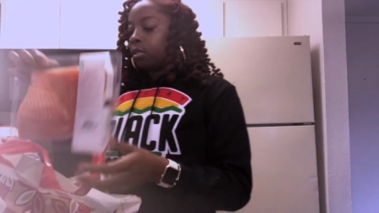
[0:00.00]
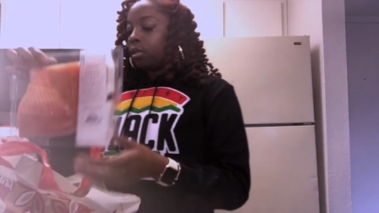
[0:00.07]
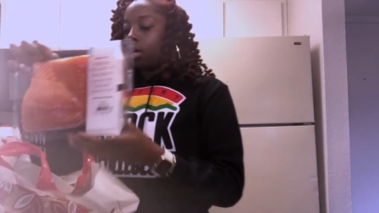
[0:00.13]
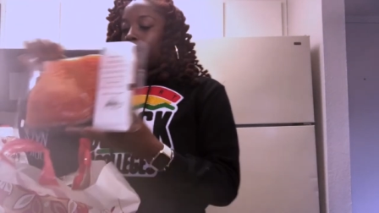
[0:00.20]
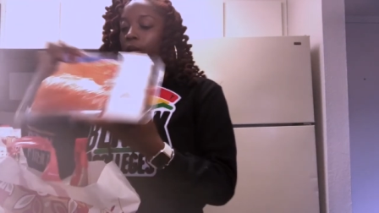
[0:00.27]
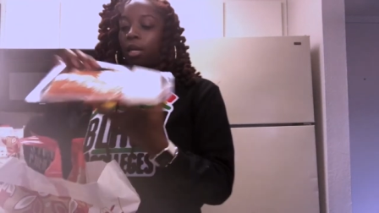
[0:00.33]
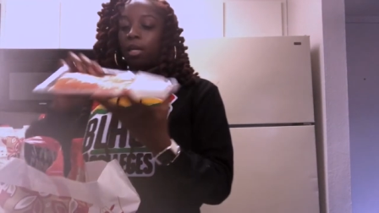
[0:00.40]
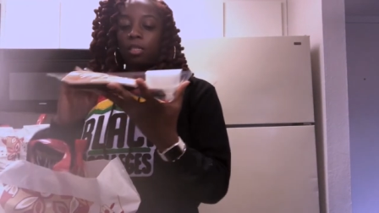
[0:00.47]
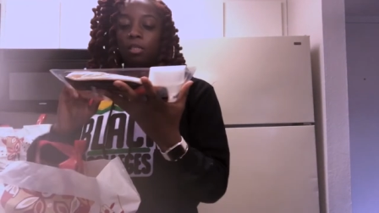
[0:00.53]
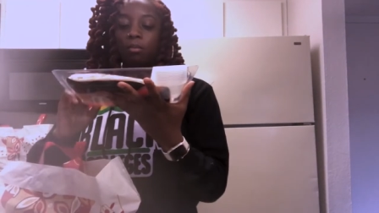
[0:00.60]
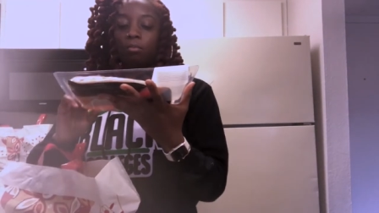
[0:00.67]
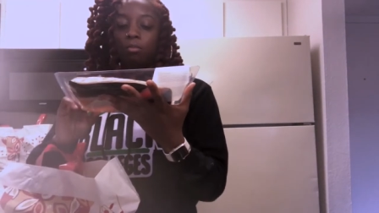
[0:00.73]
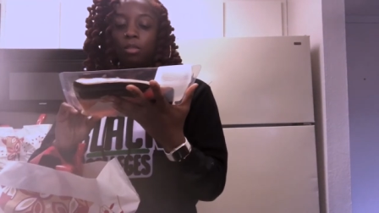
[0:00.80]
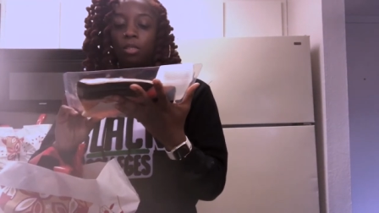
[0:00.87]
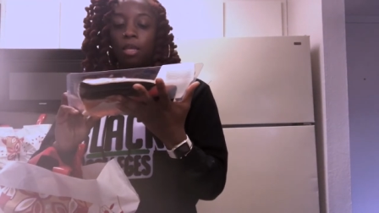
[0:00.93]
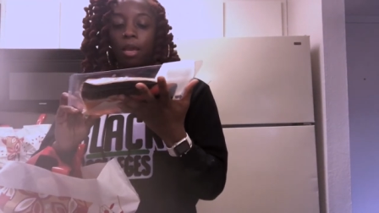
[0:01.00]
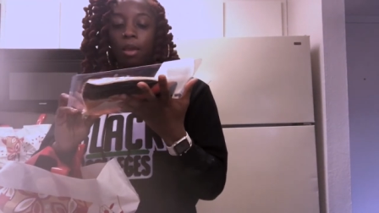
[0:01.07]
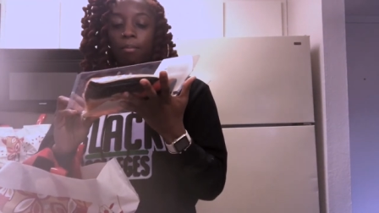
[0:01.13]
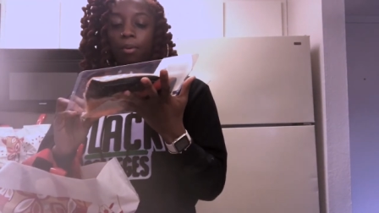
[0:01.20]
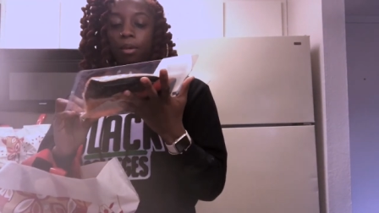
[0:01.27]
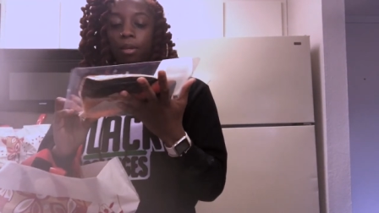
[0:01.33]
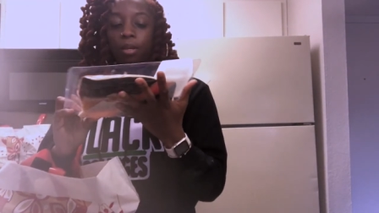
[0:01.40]
I got some
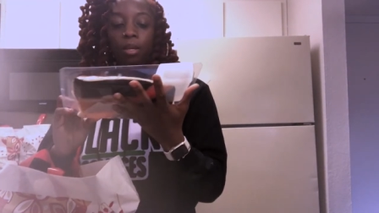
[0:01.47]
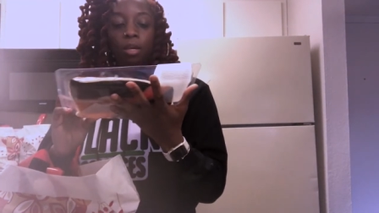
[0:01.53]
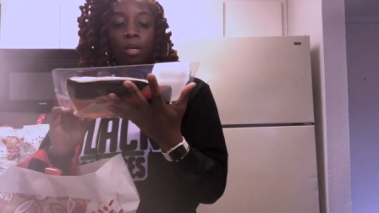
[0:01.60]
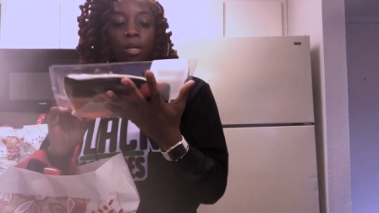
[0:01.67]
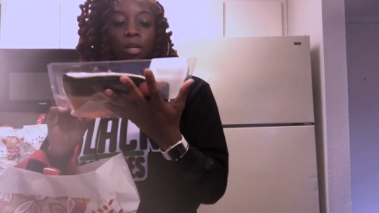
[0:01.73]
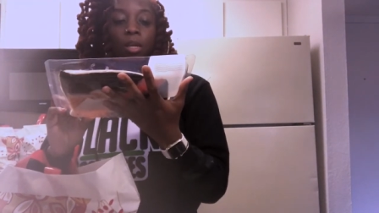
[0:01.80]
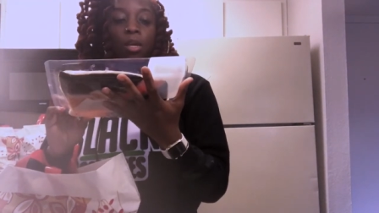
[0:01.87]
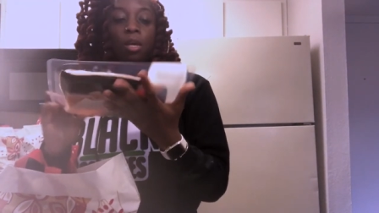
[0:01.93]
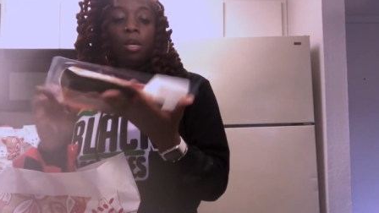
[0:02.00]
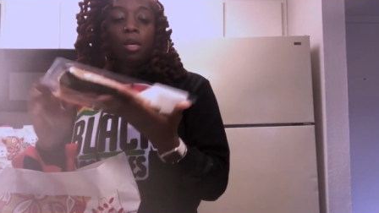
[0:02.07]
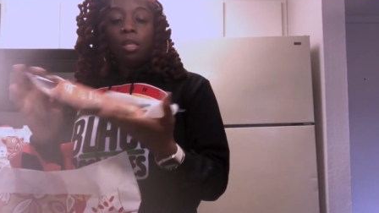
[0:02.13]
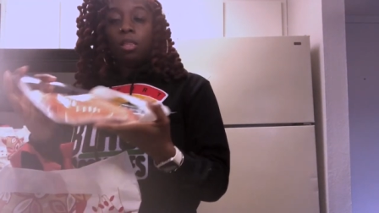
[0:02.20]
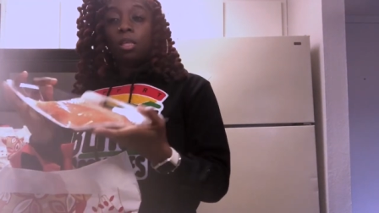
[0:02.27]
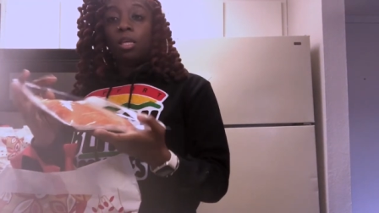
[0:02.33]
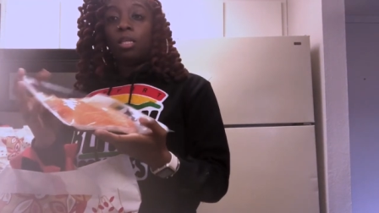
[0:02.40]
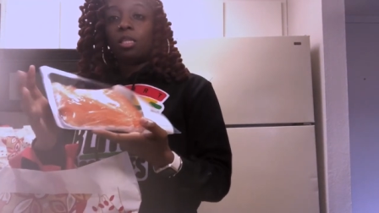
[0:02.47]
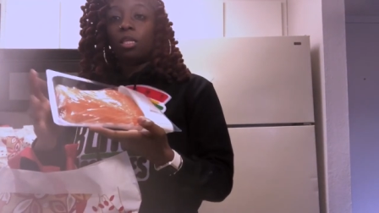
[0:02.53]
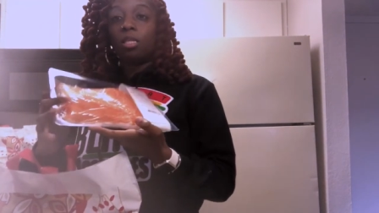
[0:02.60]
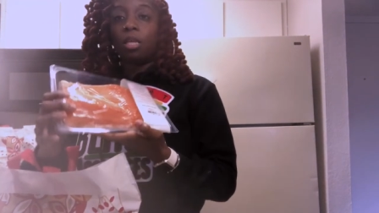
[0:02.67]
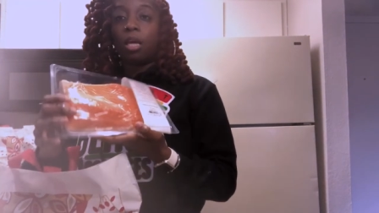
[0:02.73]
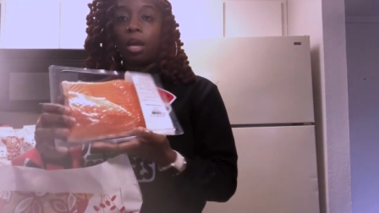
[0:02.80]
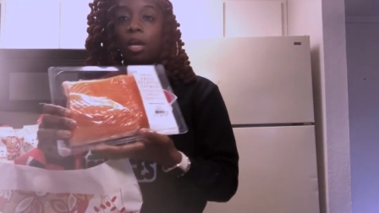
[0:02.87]
salmon. This
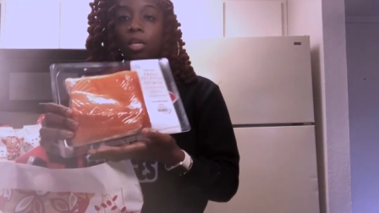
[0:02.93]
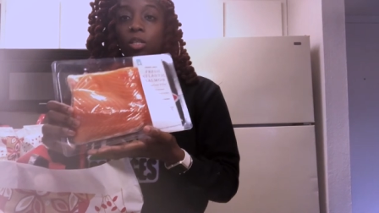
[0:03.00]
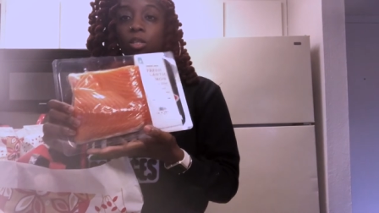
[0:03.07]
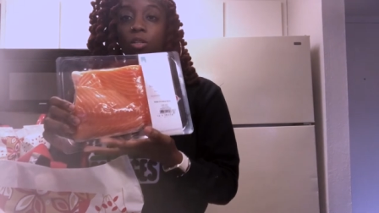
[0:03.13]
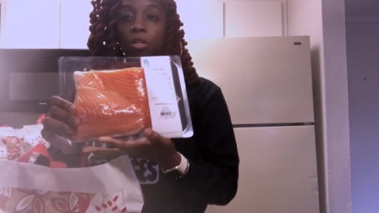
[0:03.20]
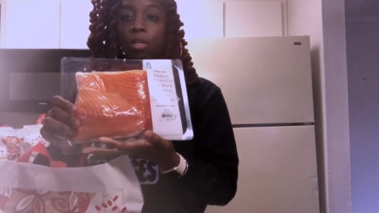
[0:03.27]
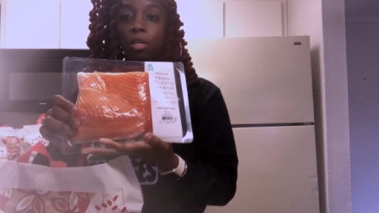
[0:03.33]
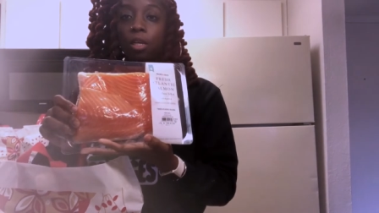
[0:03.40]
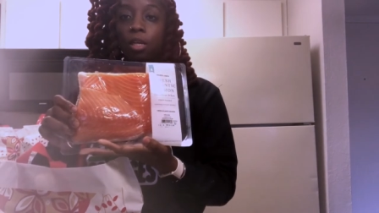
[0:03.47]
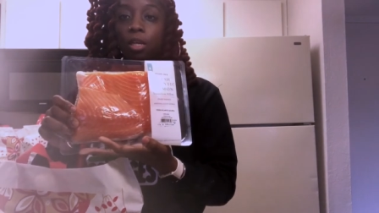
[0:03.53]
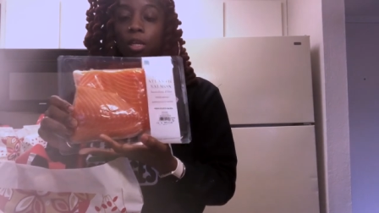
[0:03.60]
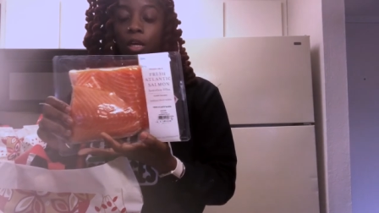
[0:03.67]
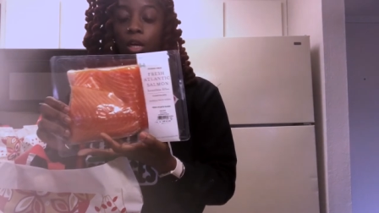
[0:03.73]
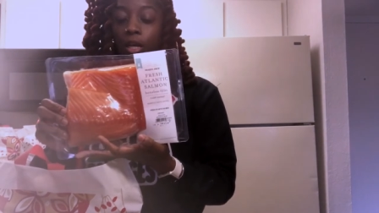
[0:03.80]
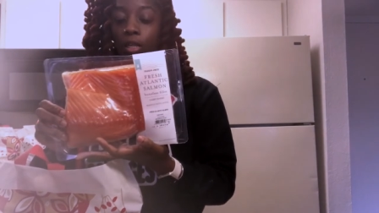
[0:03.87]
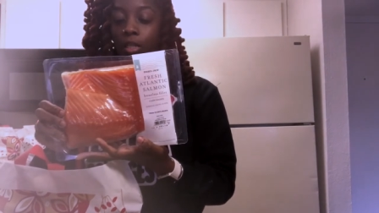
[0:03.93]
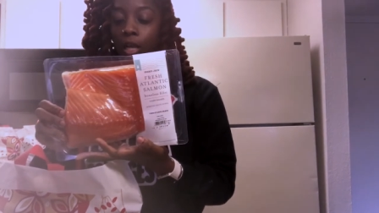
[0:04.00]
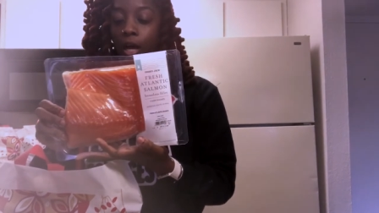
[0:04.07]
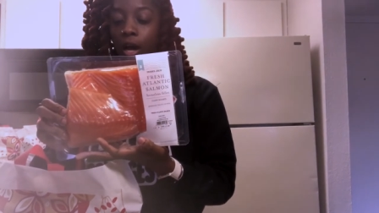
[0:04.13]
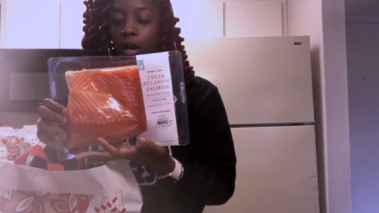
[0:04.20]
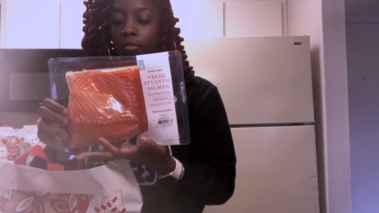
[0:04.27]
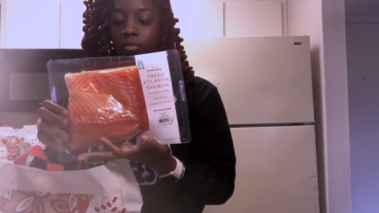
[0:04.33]
is actually a
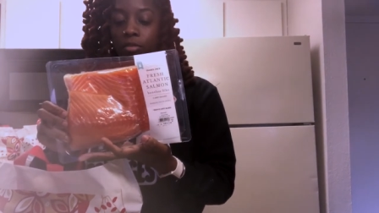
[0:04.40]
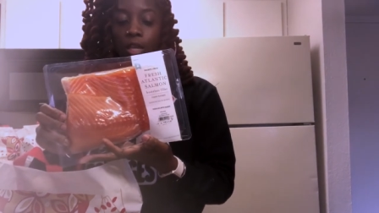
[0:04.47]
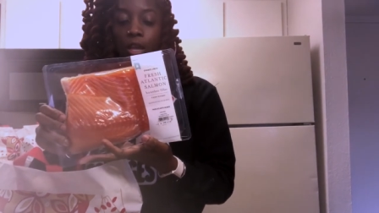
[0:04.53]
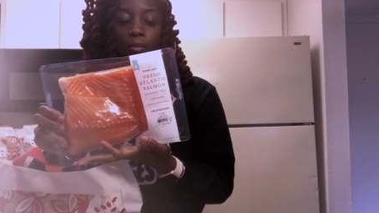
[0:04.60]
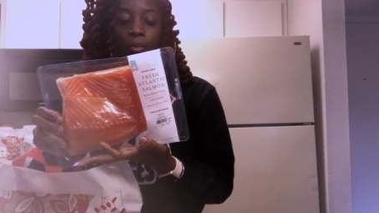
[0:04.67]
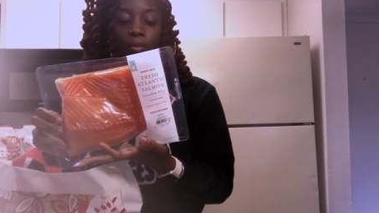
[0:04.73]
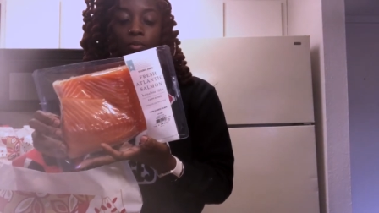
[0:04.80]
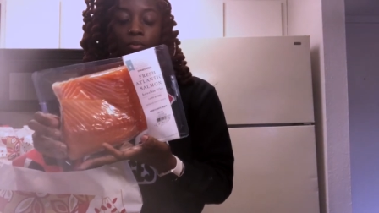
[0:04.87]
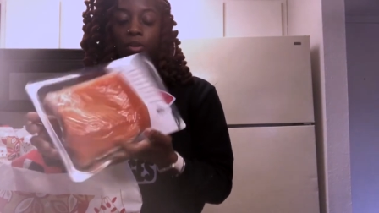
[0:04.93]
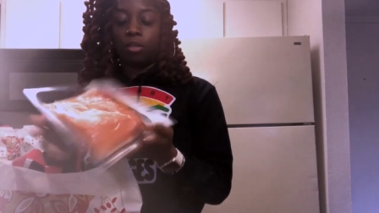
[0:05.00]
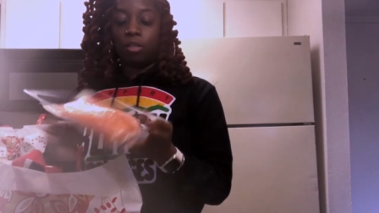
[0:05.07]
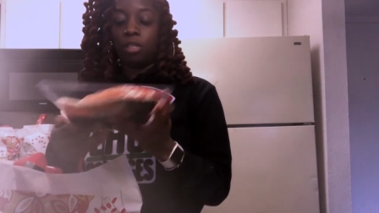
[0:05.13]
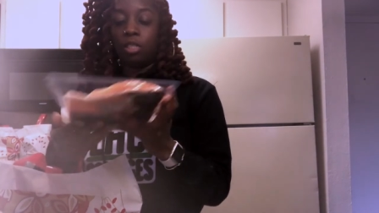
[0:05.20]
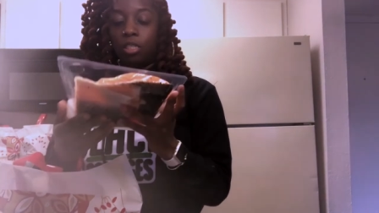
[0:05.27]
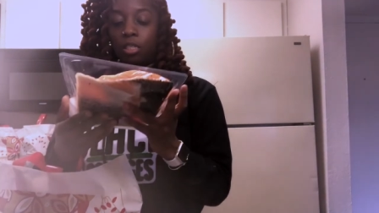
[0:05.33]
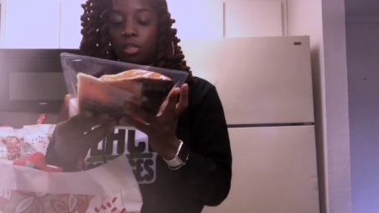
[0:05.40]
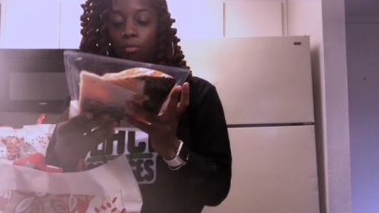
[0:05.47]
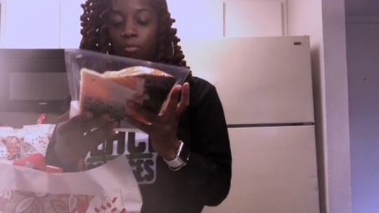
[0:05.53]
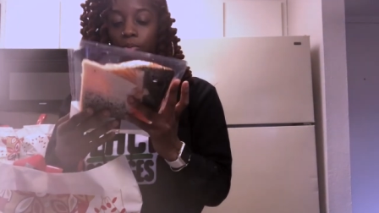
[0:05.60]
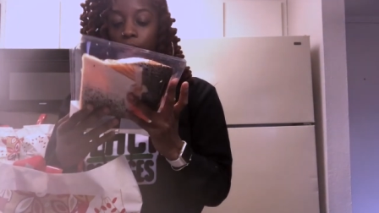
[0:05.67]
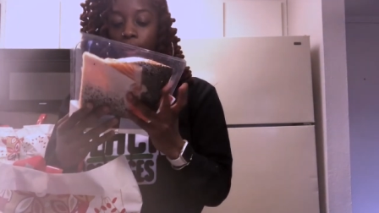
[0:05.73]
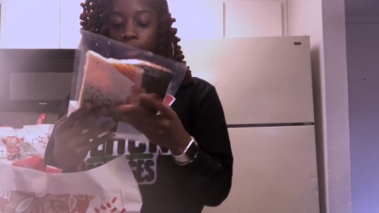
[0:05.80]
lot of salmon for a
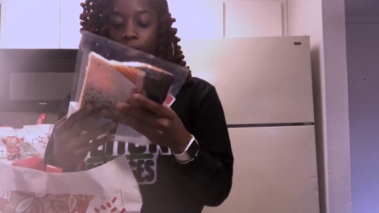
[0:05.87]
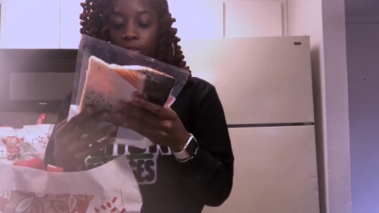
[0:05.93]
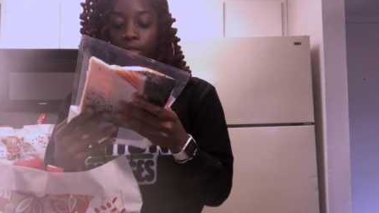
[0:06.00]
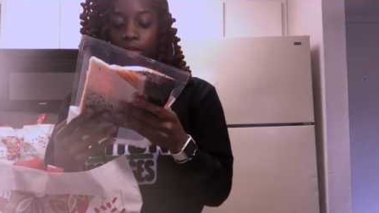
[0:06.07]
decent price.